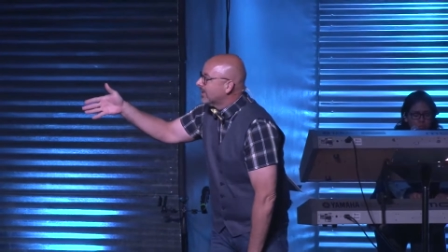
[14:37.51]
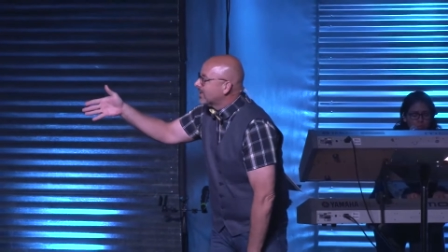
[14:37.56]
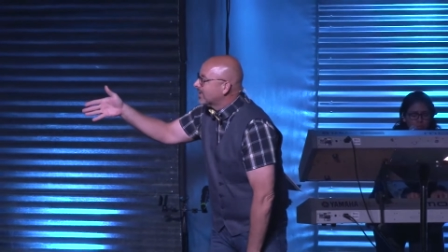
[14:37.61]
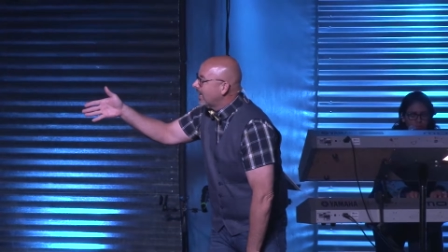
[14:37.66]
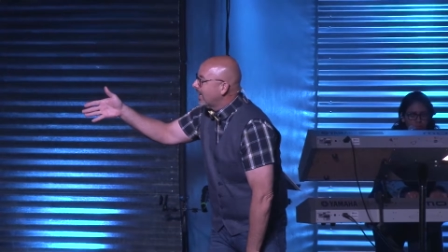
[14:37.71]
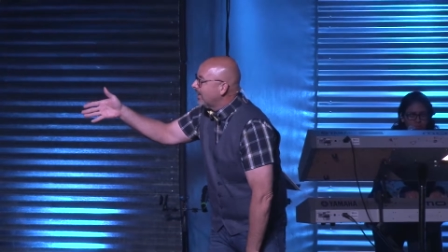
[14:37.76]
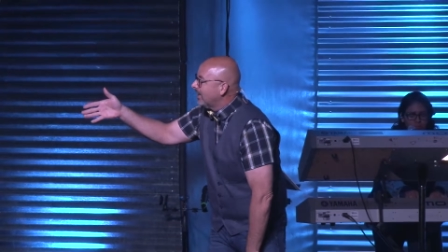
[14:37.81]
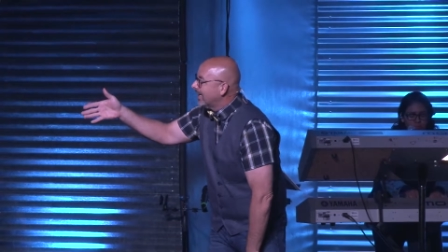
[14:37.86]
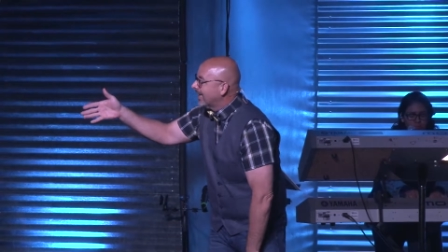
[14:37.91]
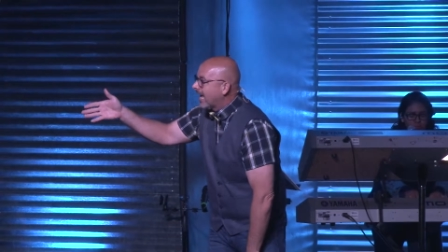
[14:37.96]
to
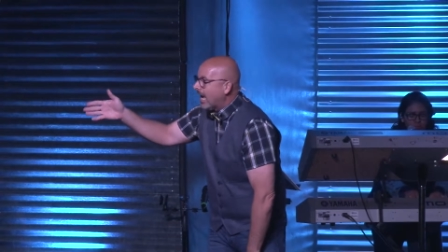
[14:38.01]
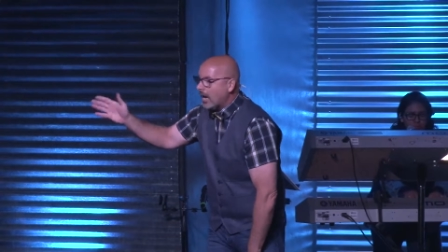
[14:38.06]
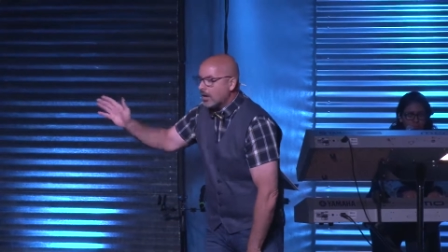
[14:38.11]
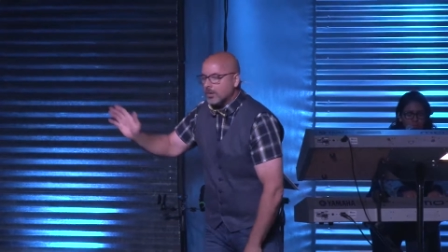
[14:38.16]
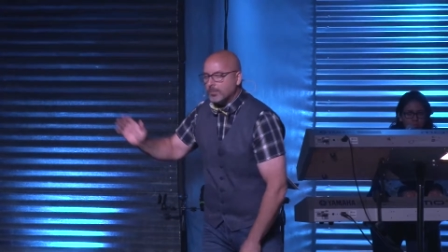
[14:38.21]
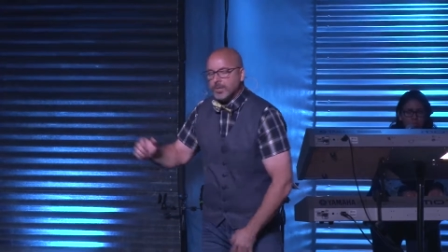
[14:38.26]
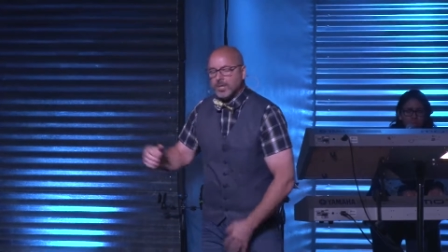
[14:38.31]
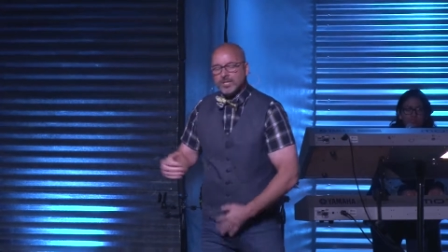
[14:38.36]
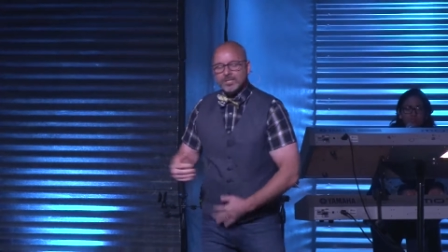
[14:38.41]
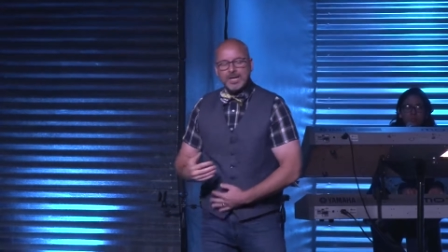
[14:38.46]
sit in the
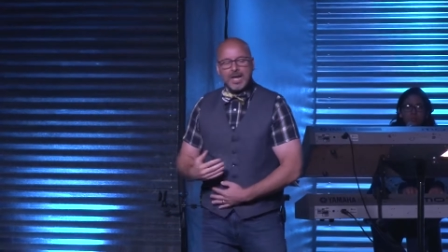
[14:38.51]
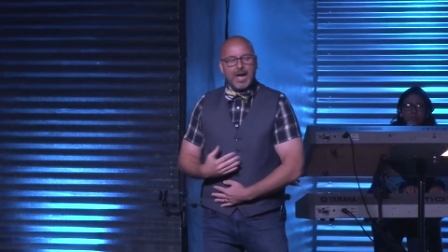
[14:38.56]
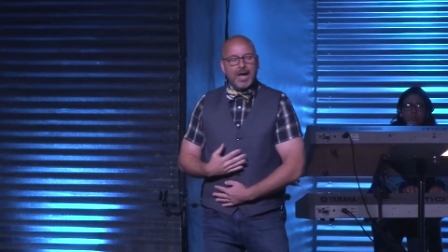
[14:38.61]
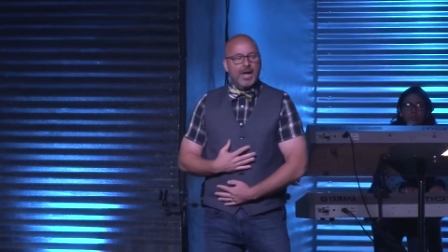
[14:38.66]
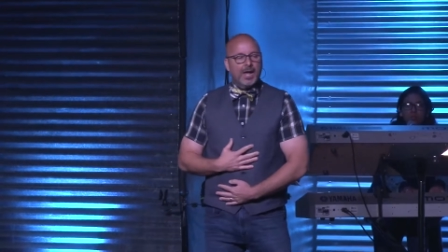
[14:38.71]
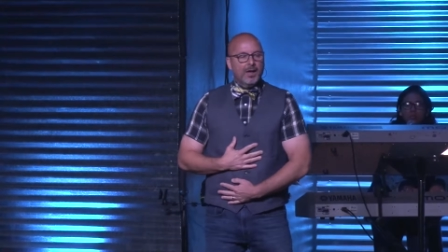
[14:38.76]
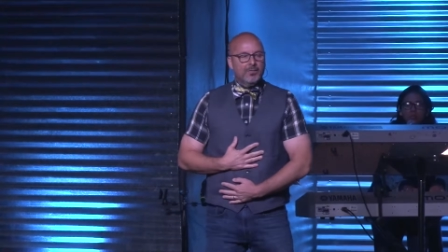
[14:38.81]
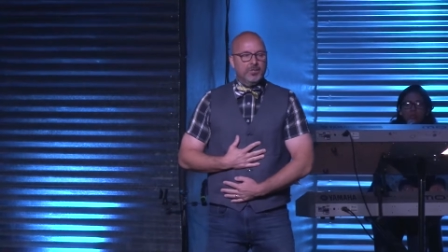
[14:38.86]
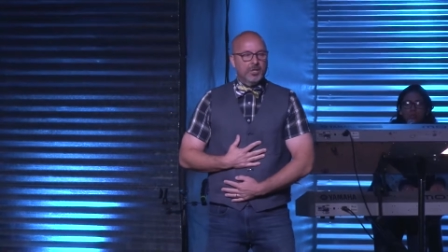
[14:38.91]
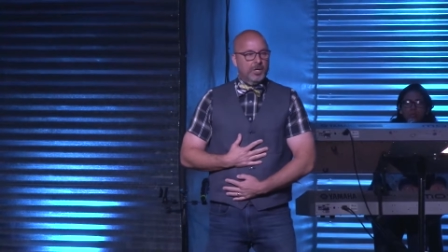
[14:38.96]
counter because I
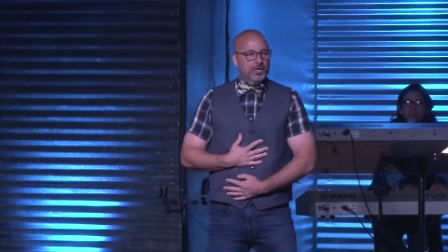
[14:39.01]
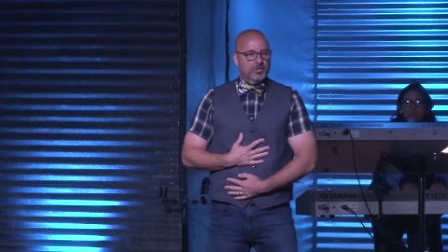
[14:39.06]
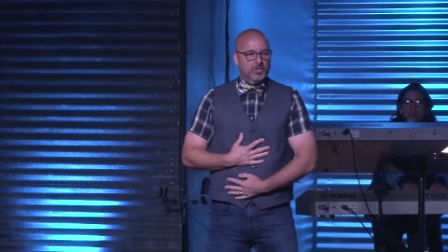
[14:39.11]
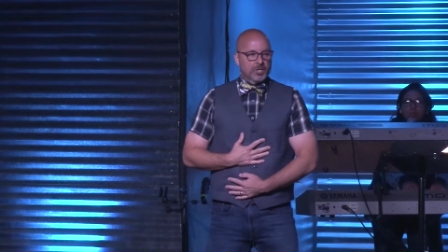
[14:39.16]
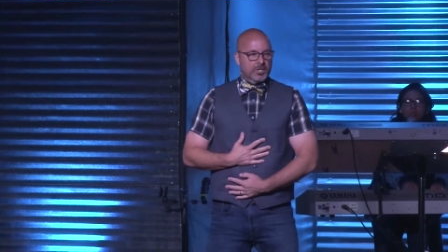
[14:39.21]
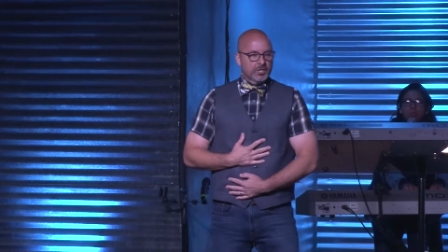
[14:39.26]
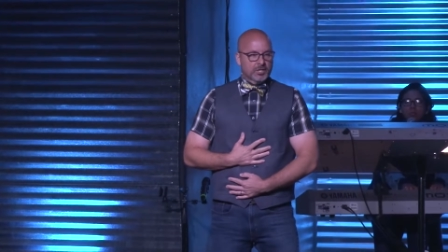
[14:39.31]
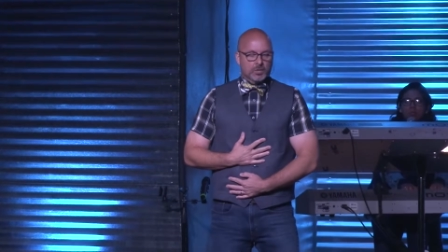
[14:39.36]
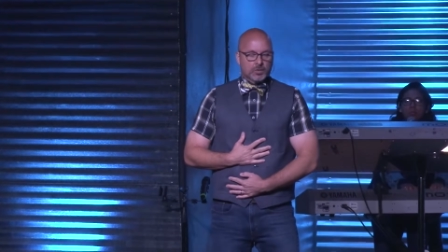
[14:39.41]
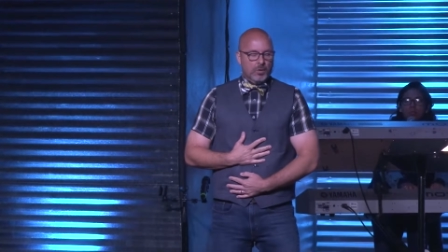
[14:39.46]
have it under
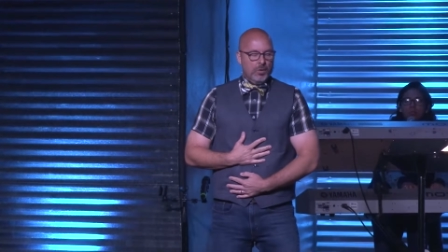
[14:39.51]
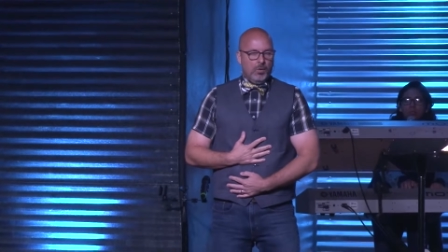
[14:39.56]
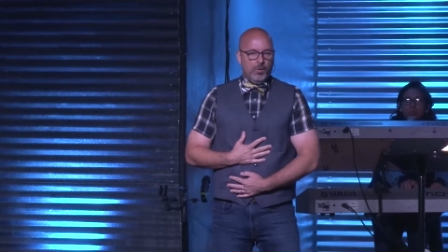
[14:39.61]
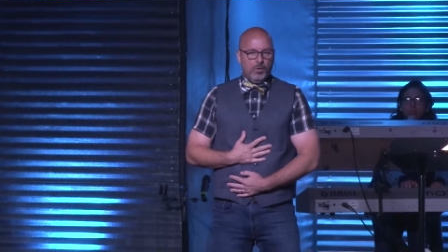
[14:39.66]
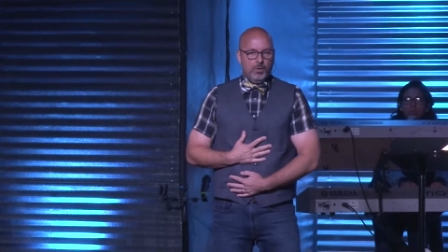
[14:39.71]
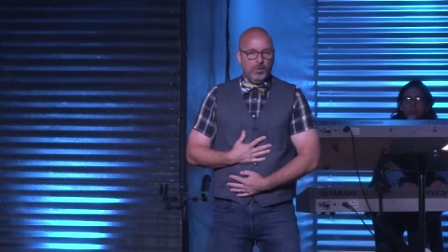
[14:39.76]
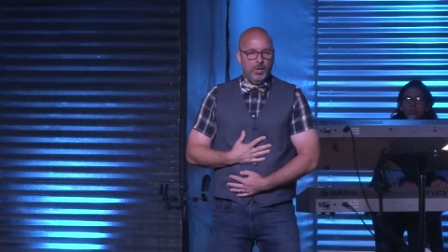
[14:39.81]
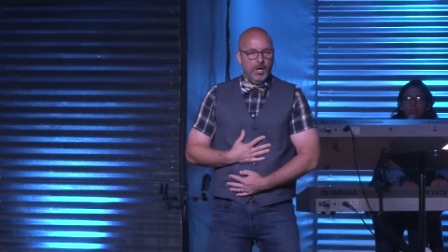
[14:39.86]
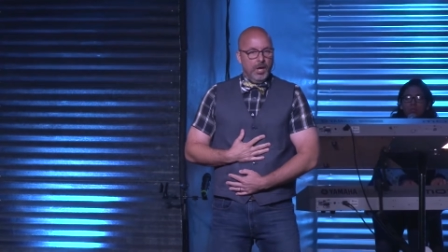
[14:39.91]
control,